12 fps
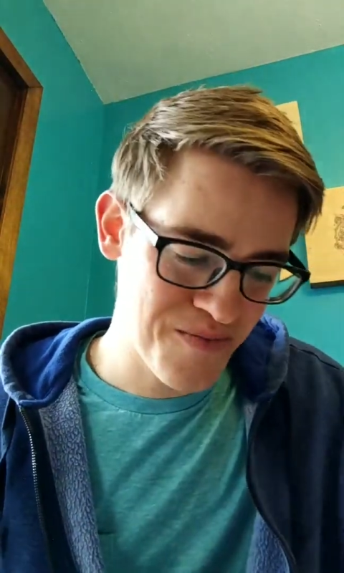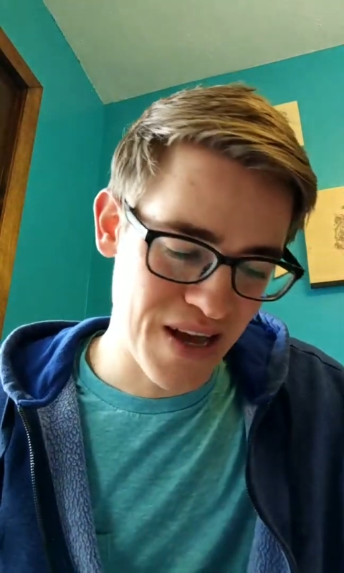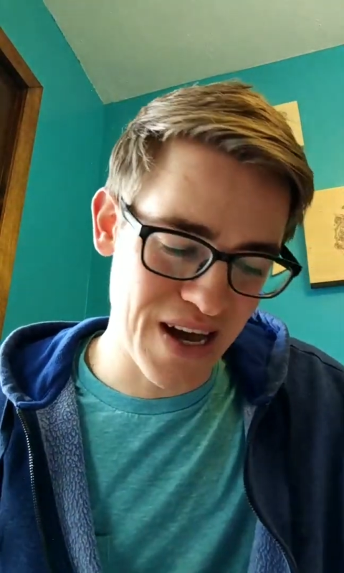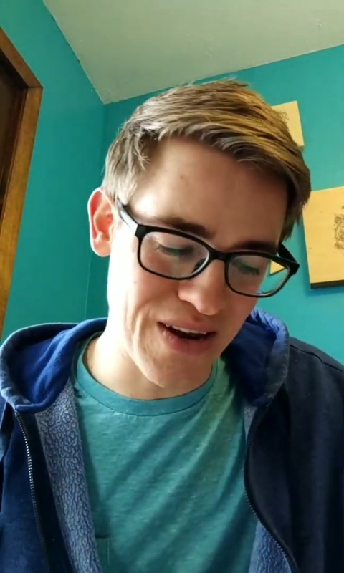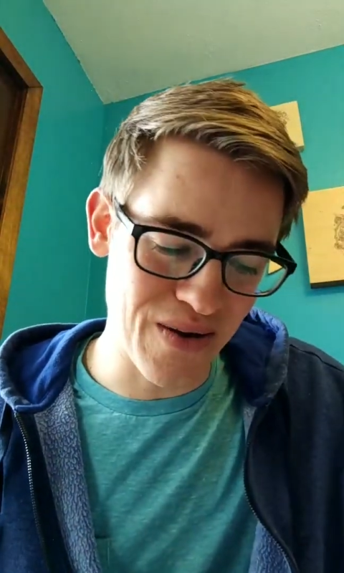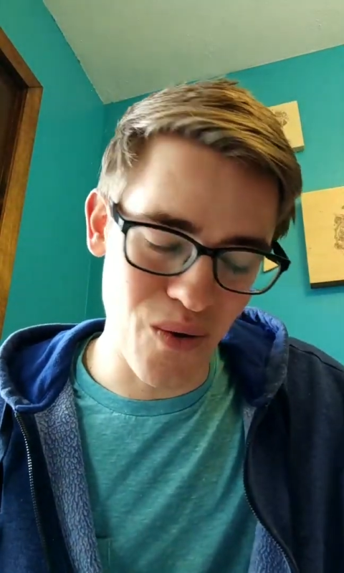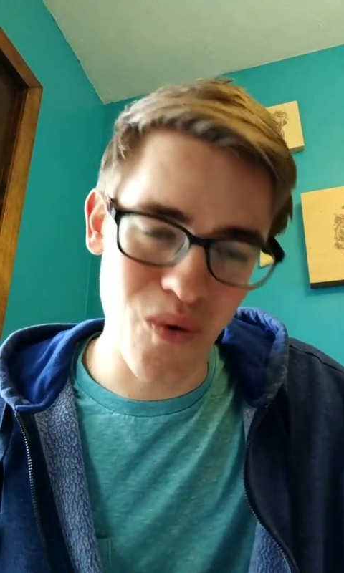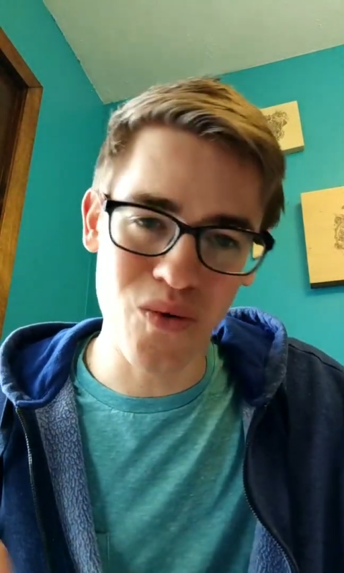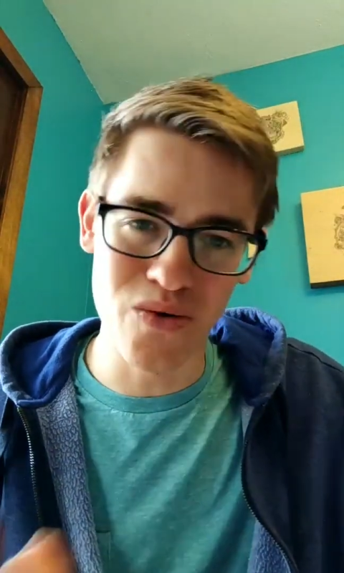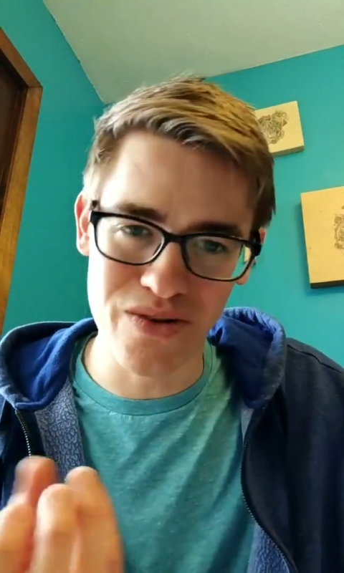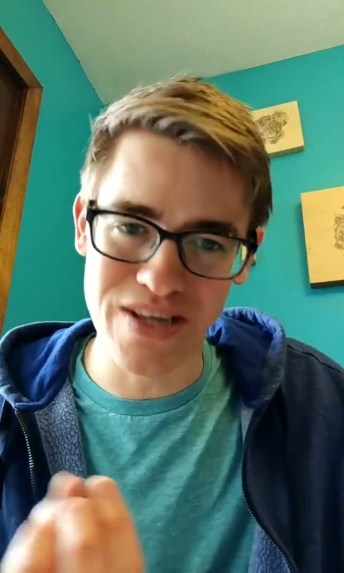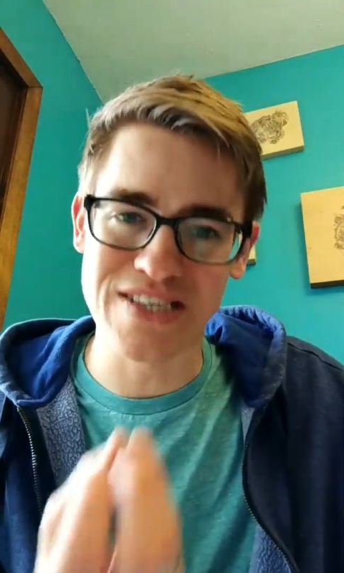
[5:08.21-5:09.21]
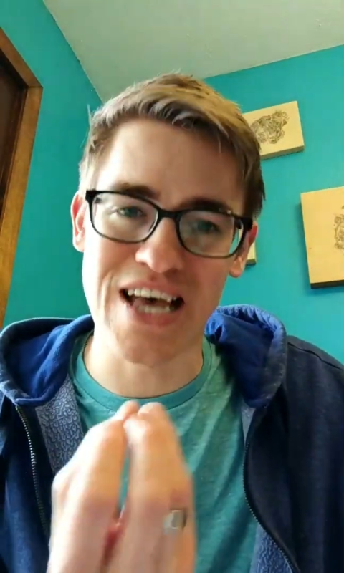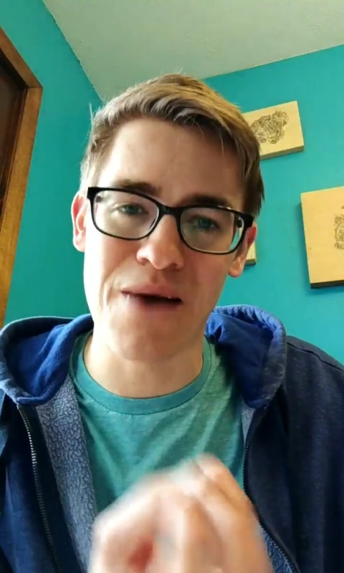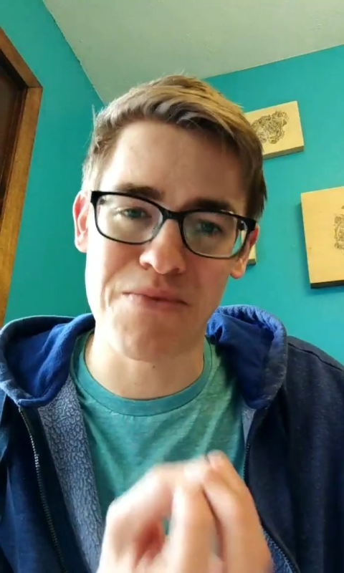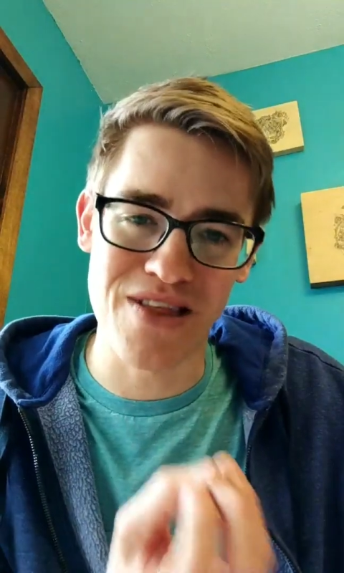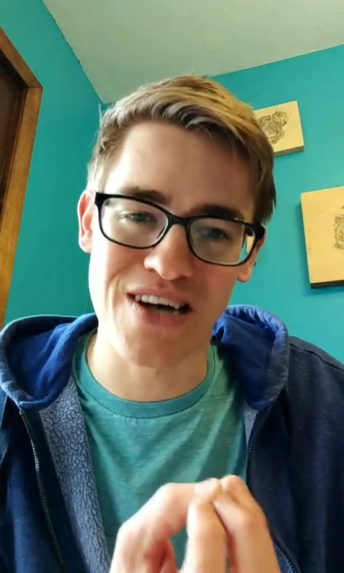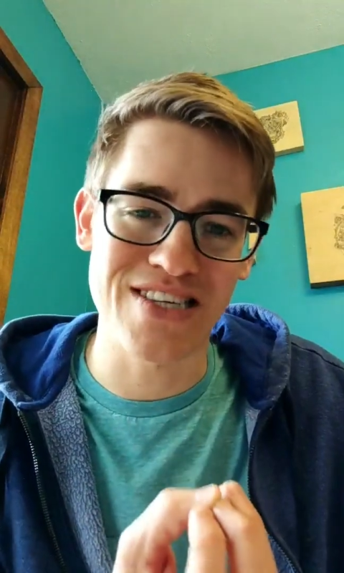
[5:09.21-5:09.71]
and hold these
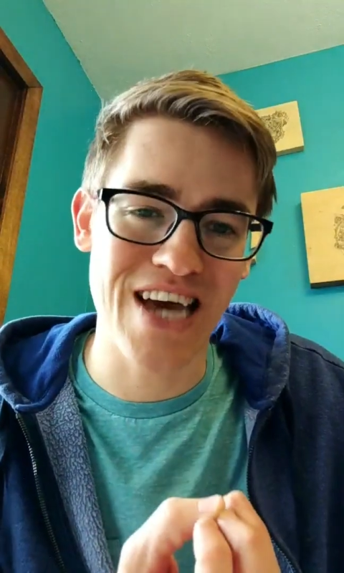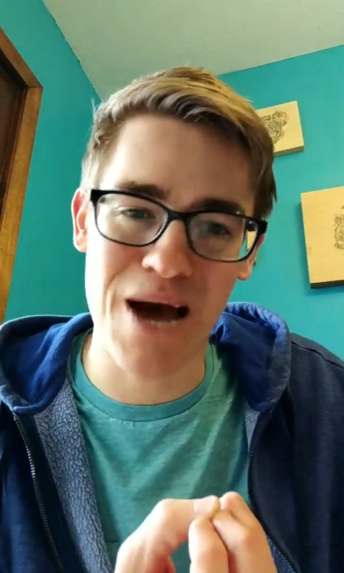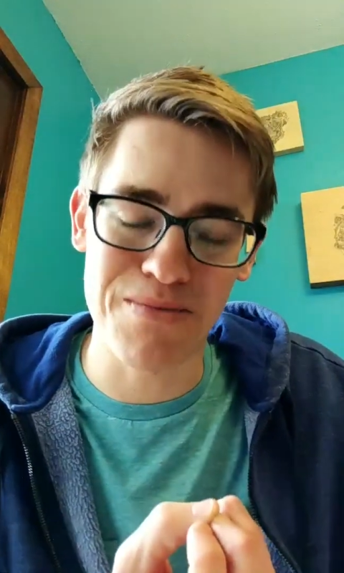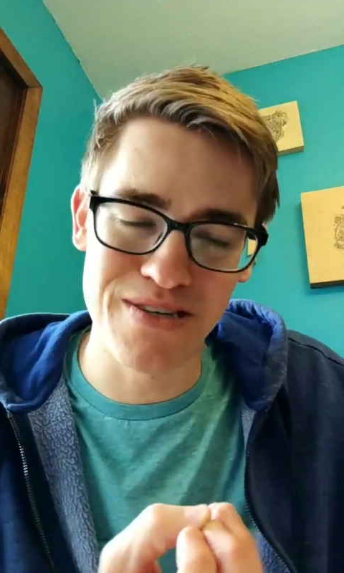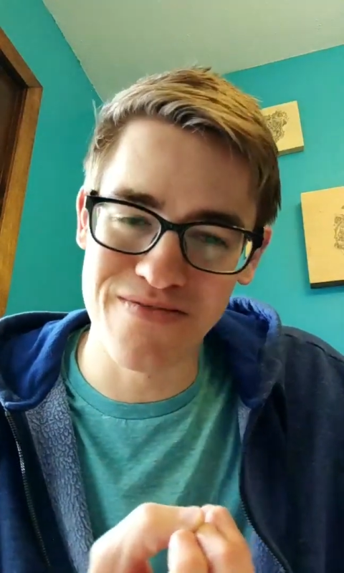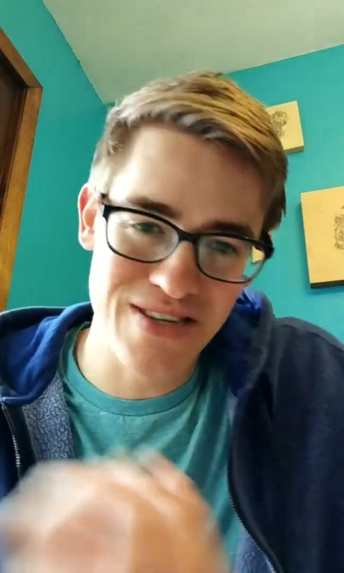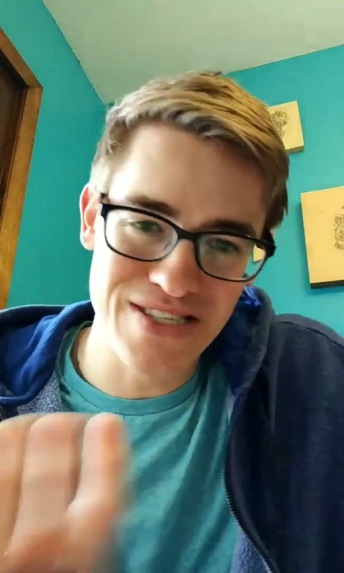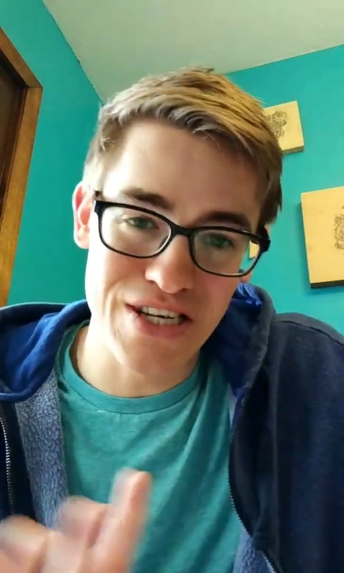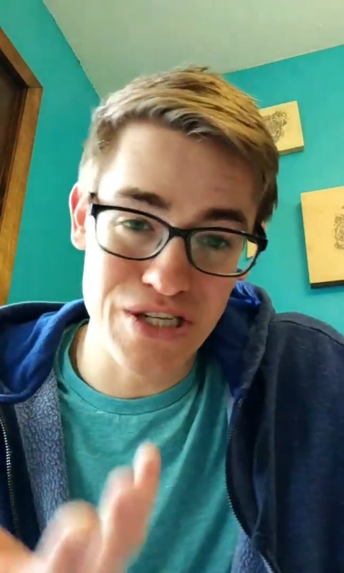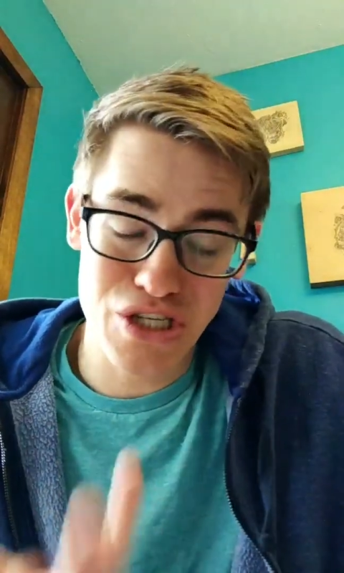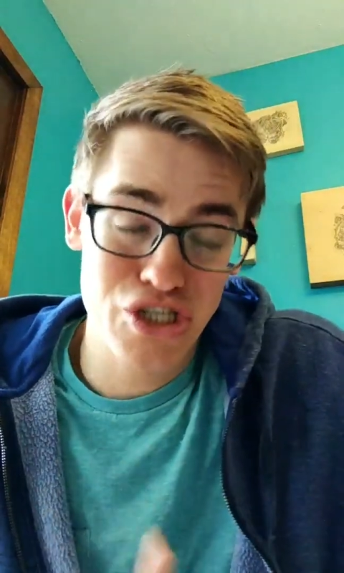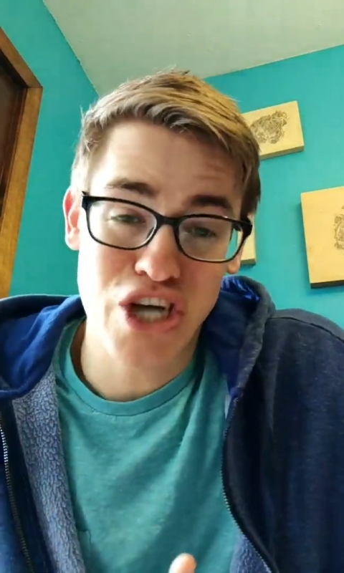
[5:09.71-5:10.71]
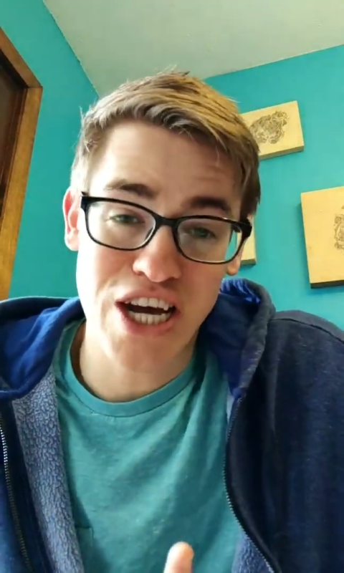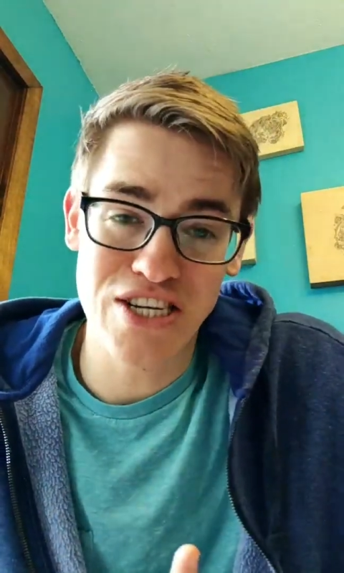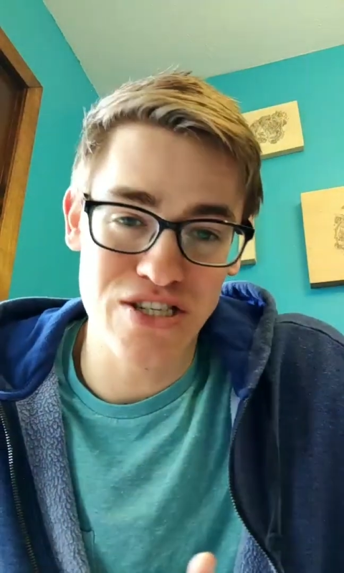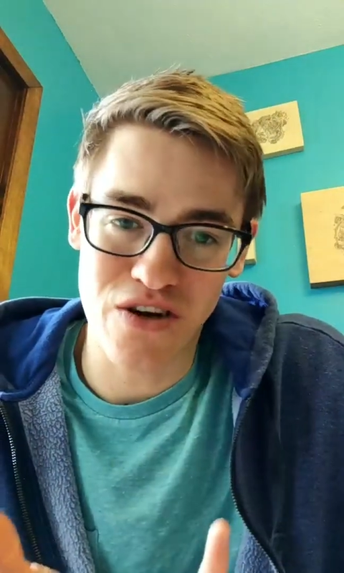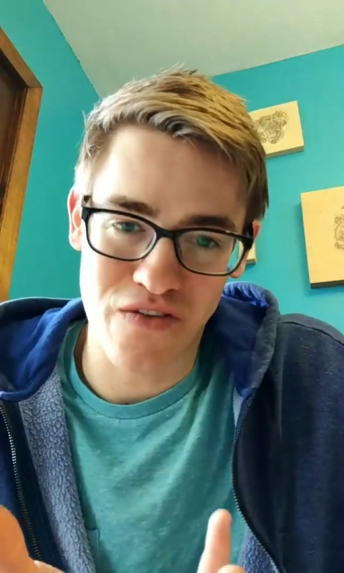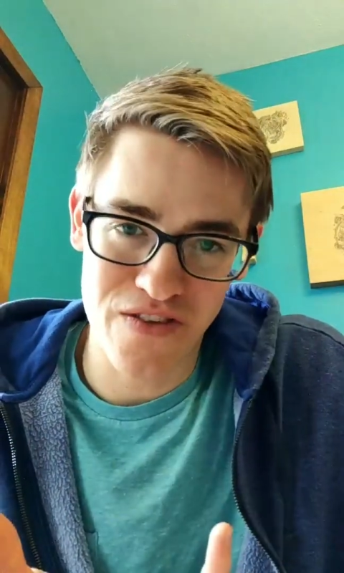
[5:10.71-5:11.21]
happy thoughts captive because it
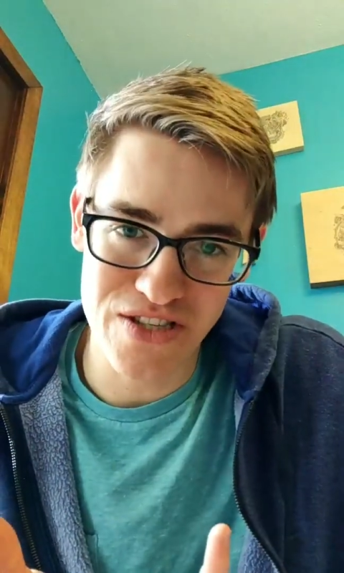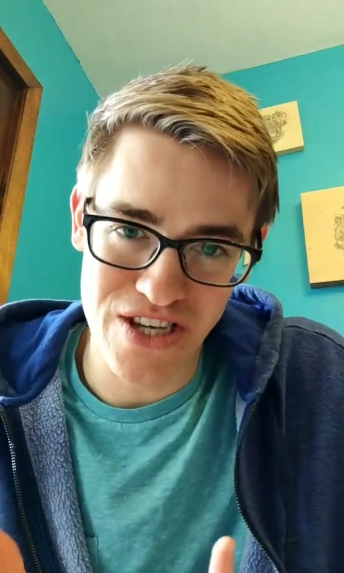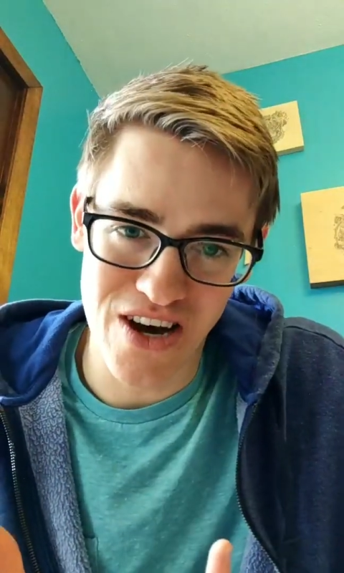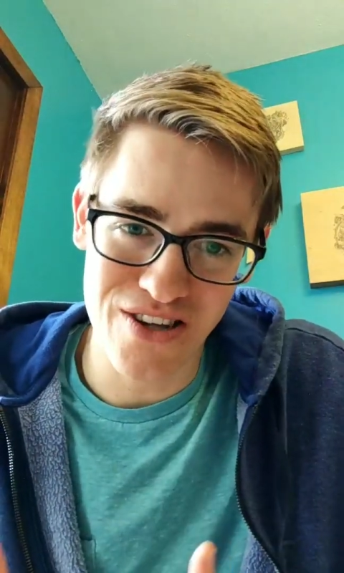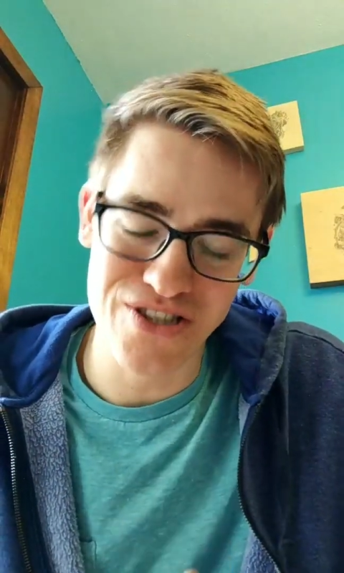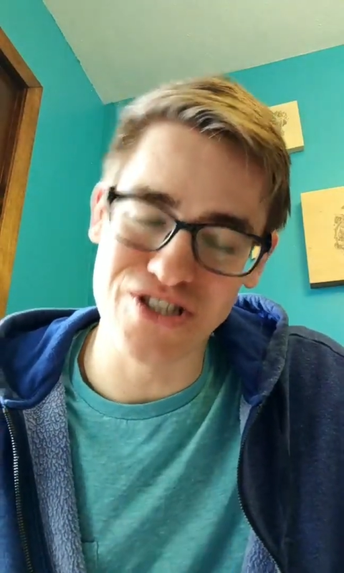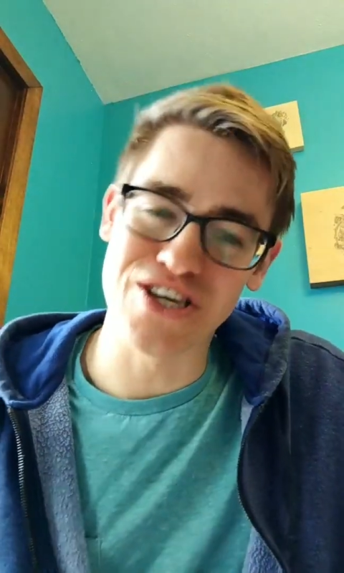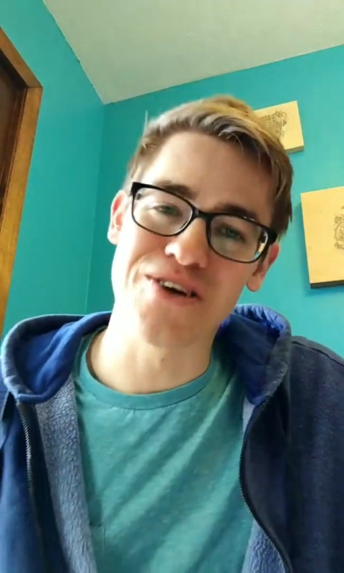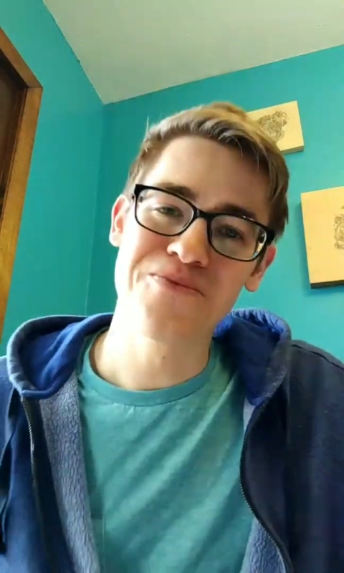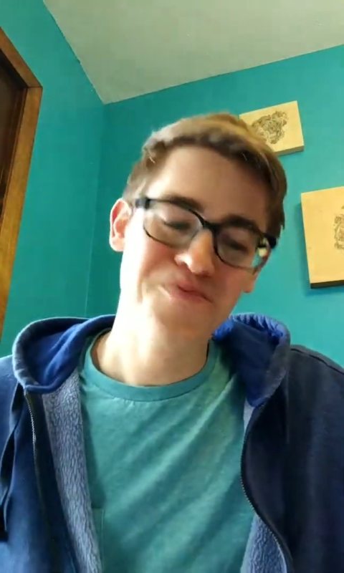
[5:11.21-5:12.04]
changes our physiology.